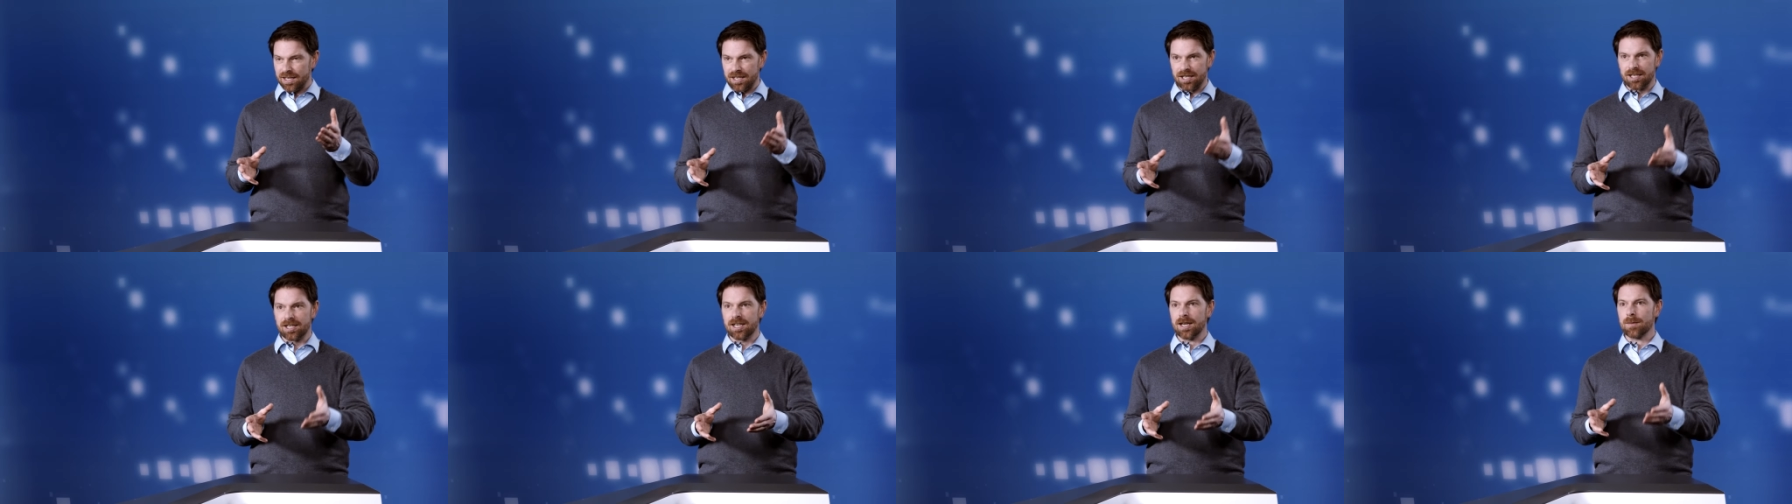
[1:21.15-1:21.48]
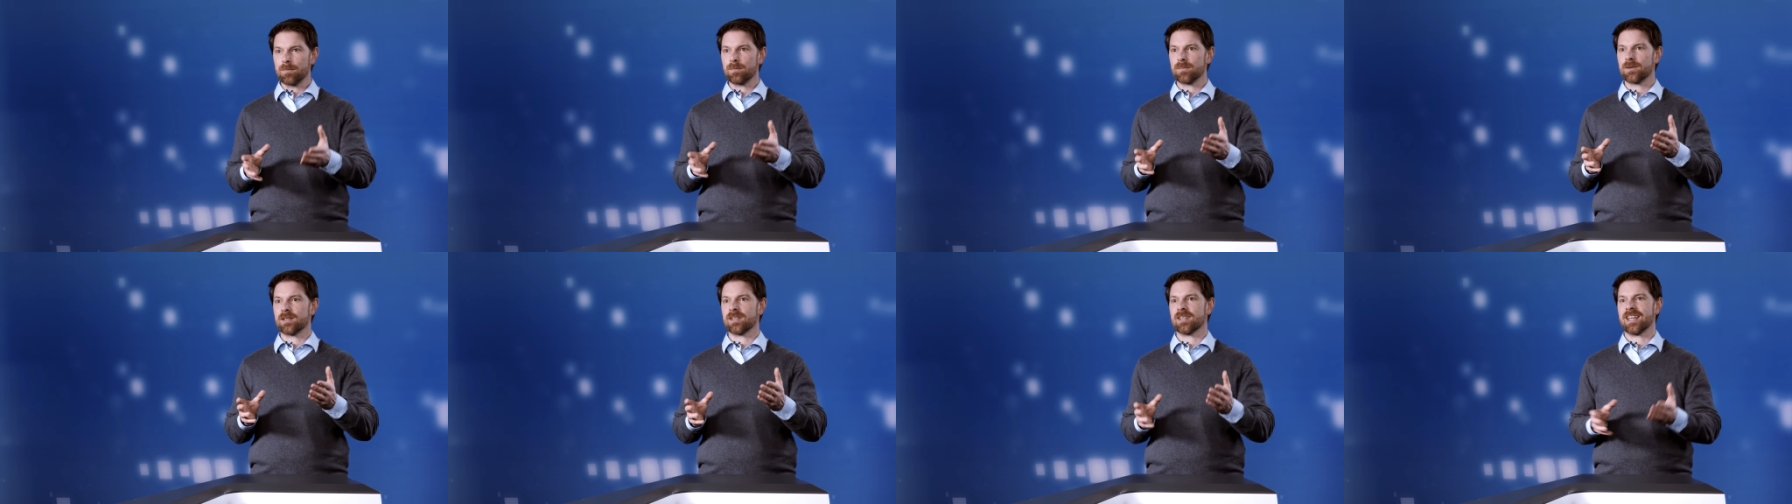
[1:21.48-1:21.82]

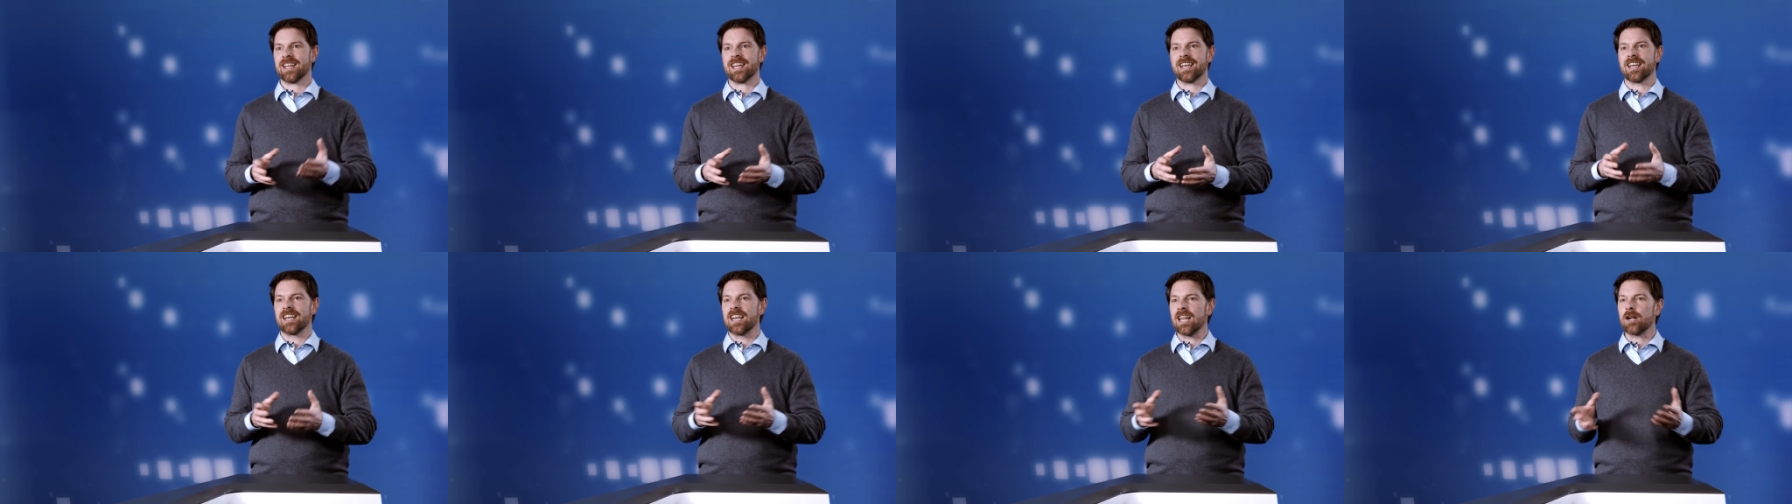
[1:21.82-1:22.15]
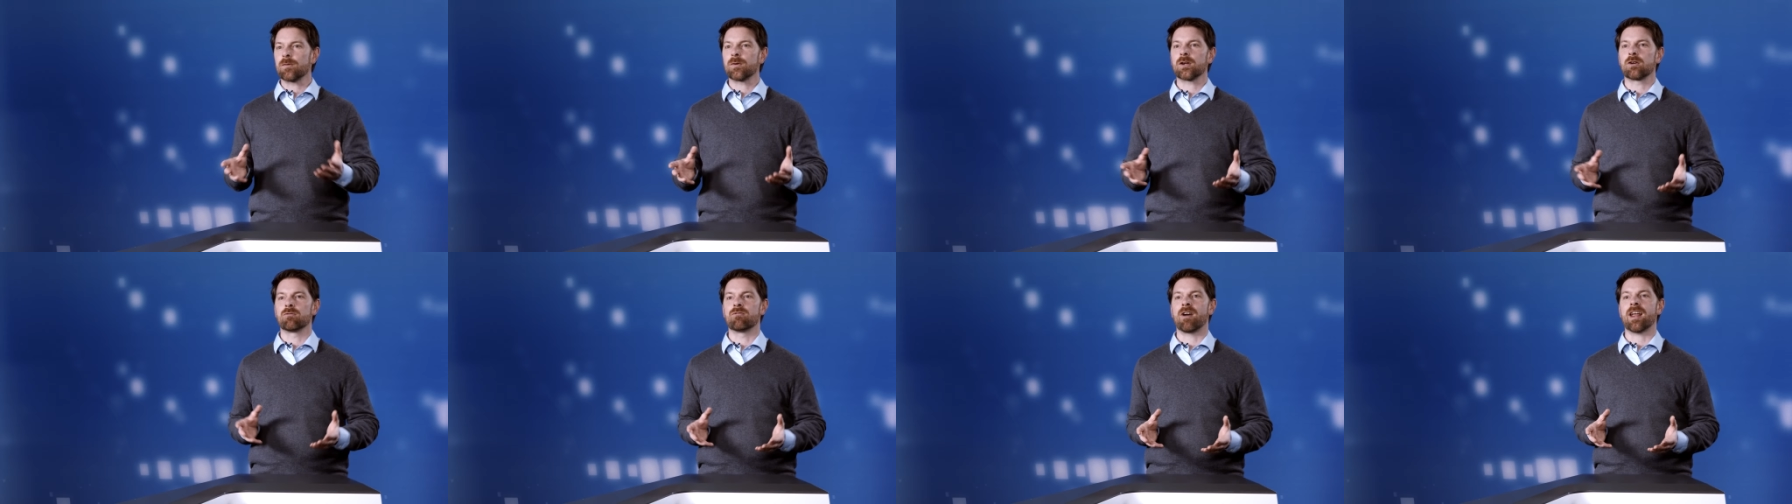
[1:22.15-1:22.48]
dipped in
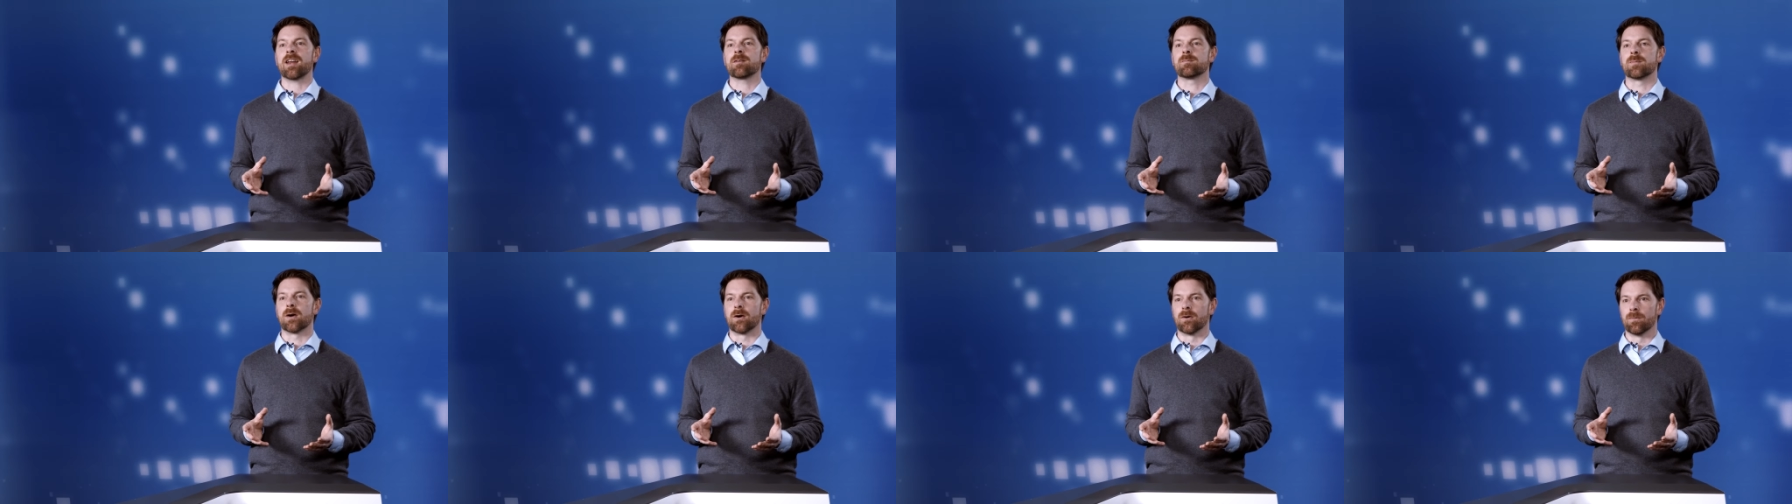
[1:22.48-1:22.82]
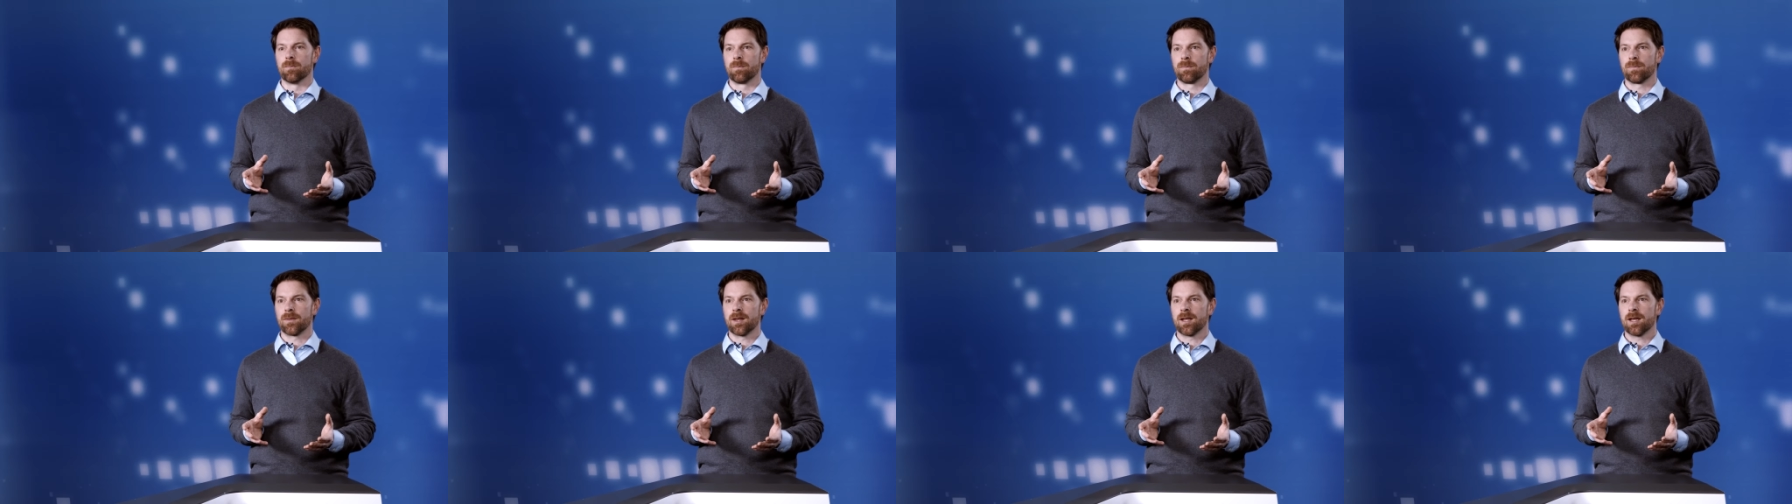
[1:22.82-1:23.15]
liquid rainbow
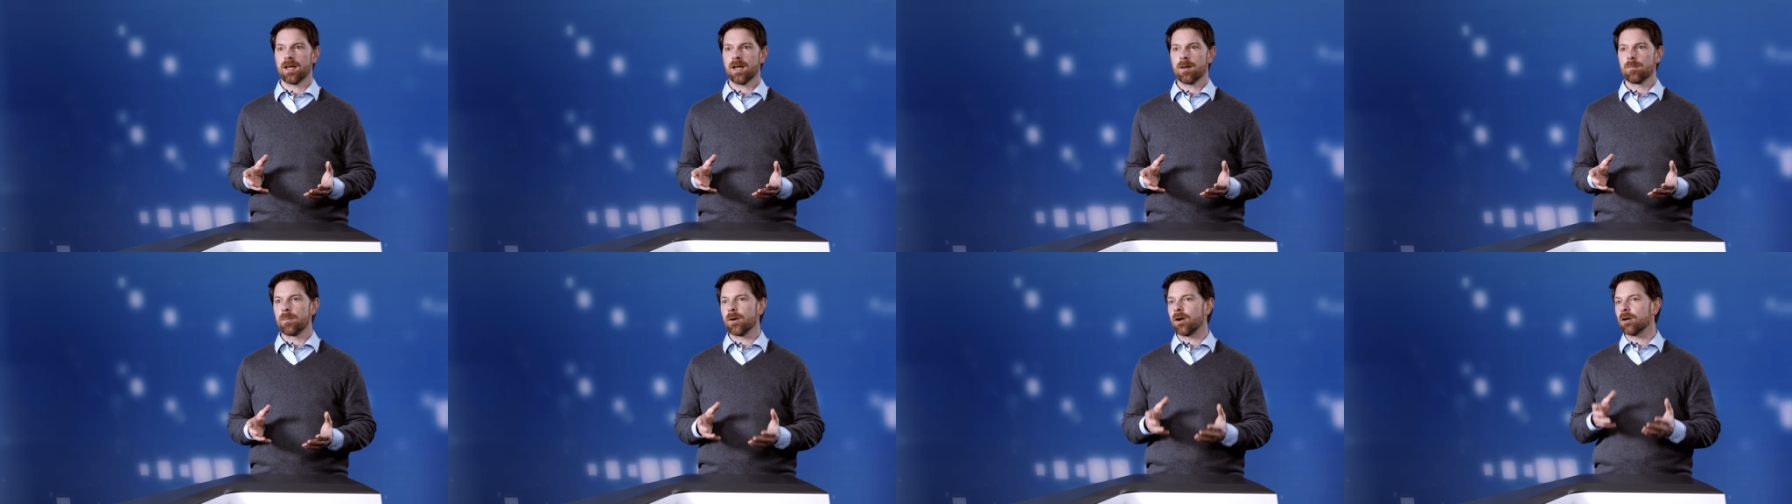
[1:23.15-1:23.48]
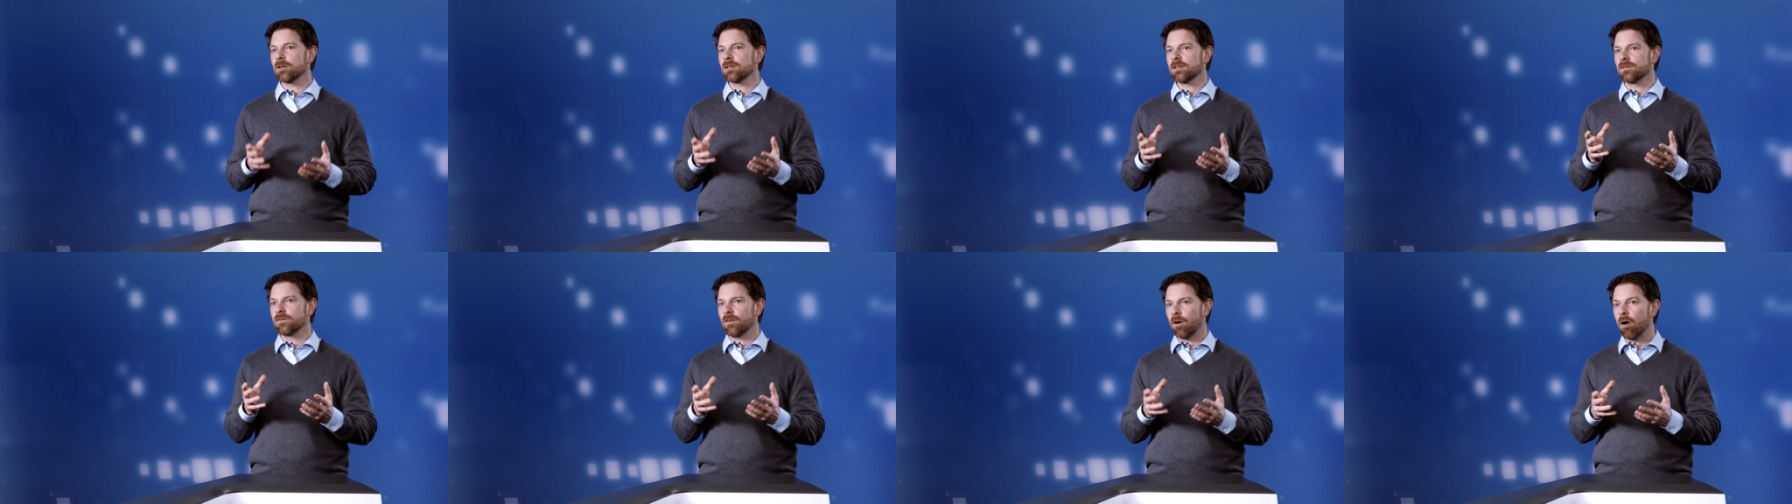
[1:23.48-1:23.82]

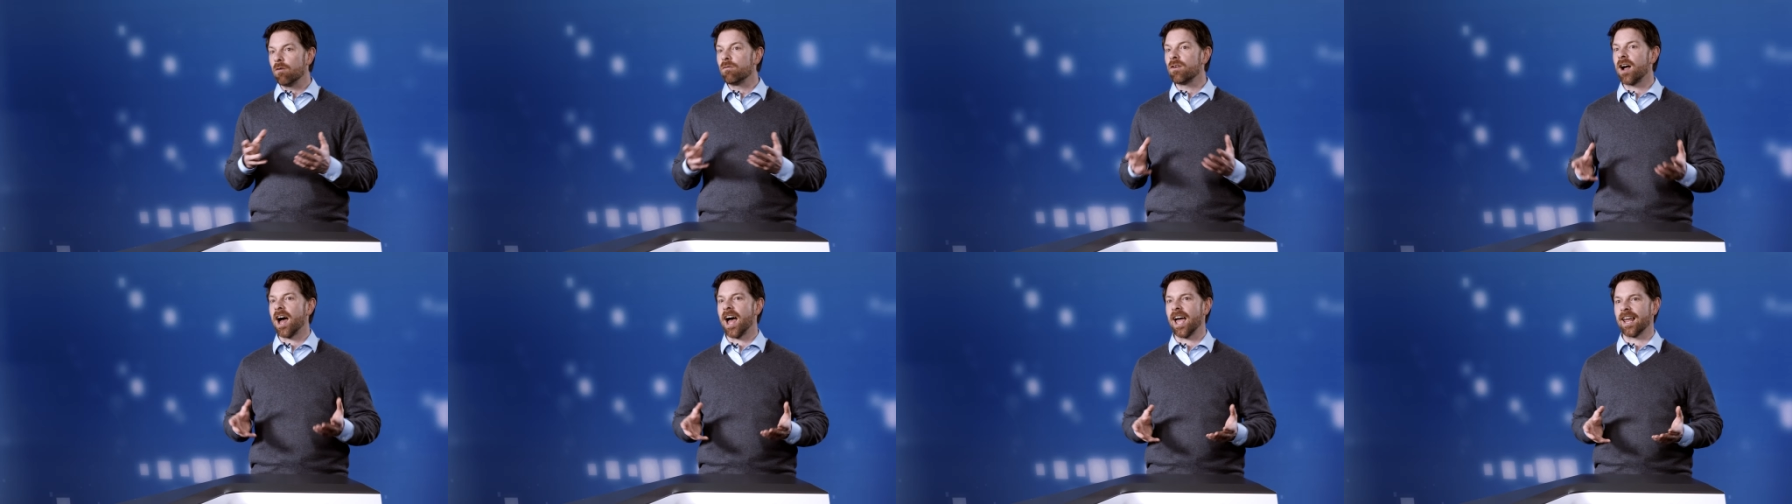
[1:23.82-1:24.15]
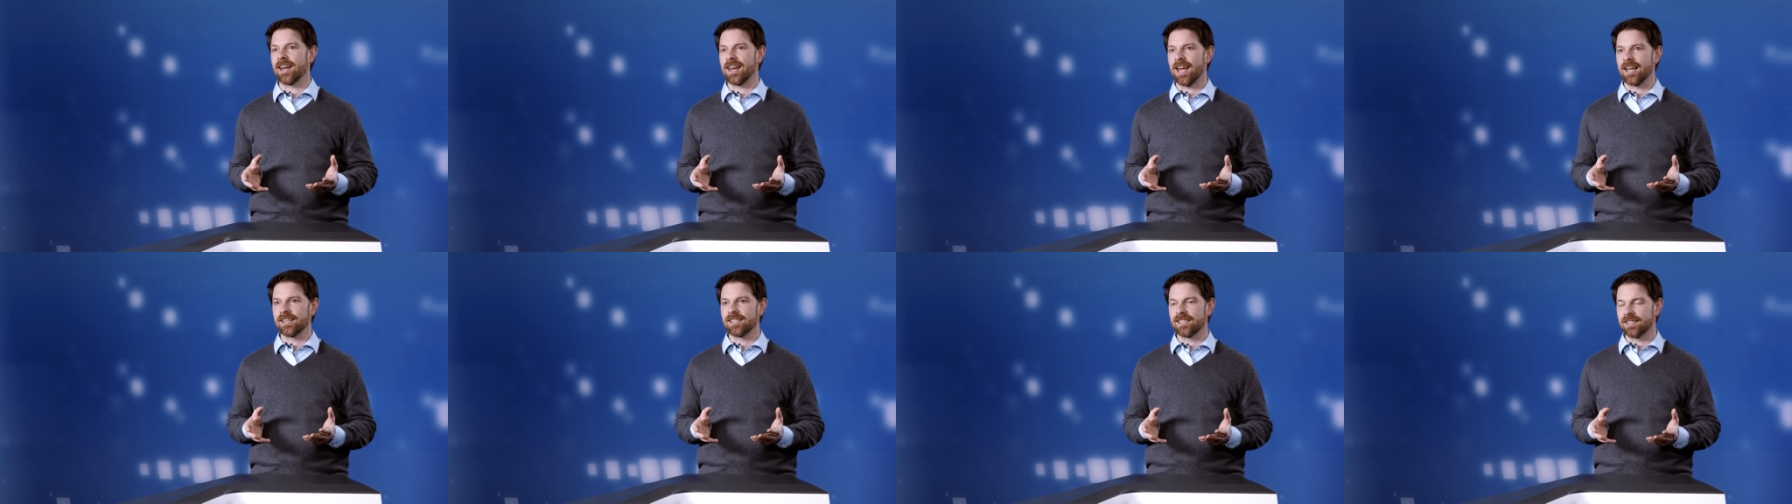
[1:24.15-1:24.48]
because of
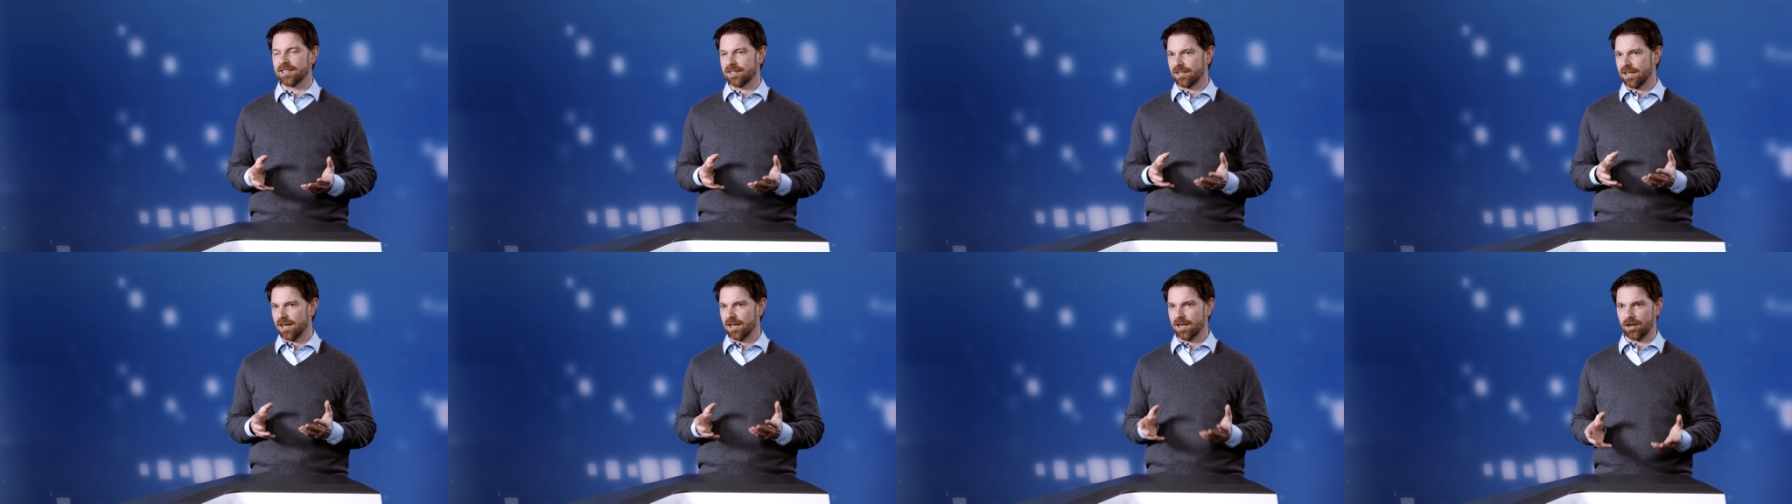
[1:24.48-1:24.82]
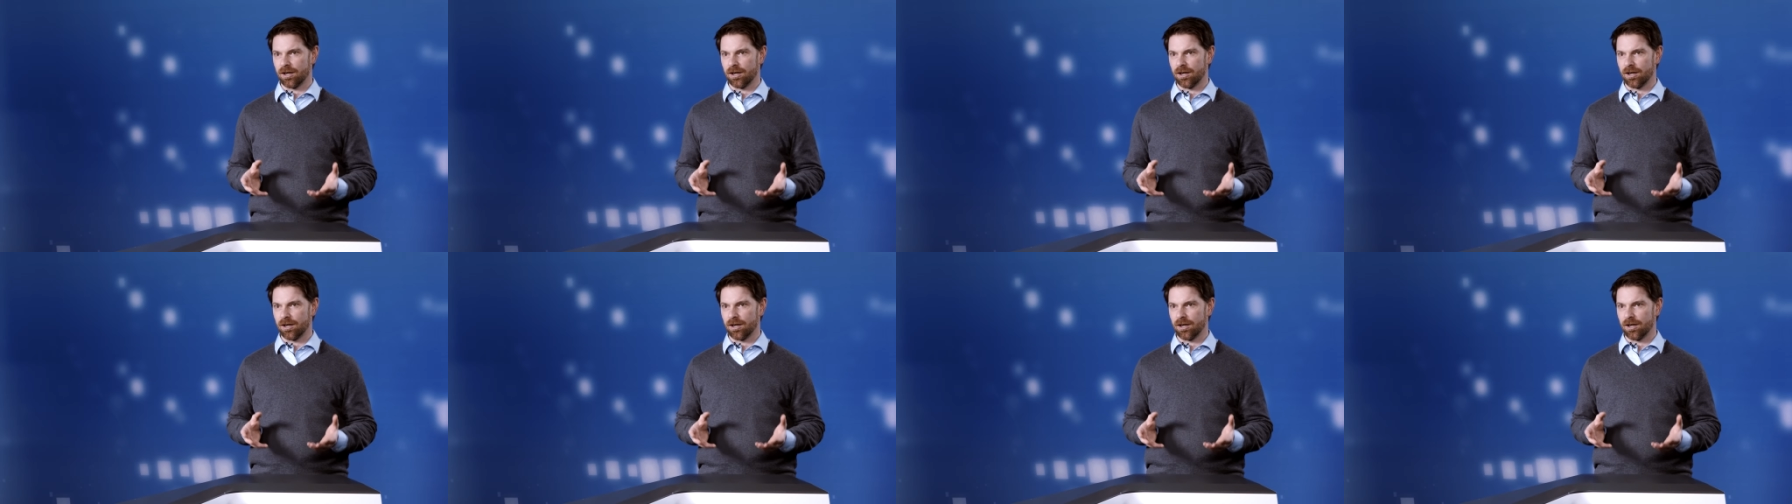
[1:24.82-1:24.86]
over-highlighting and color